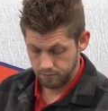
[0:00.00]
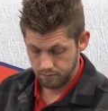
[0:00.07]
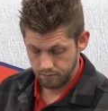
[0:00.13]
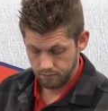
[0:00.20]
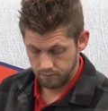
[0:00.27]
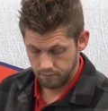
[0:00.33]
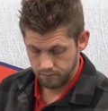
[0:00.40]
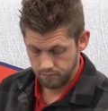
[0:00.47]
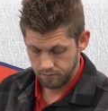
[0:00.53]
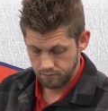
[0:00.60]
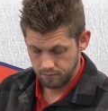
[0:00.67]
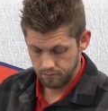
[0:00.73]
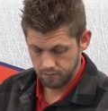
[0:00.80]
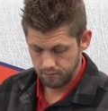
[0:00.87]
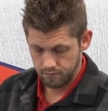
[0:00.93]

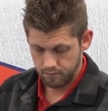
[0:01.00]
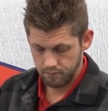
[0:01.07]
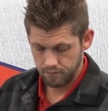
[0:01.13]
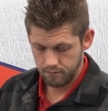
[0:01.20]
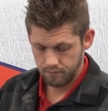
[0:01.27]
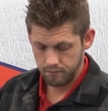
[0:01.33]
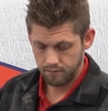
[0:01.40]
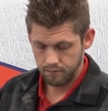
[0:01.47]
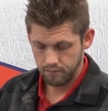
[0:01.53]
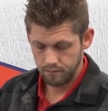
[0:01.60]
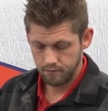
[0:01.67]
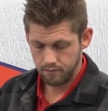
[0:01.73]
Nobody speaks.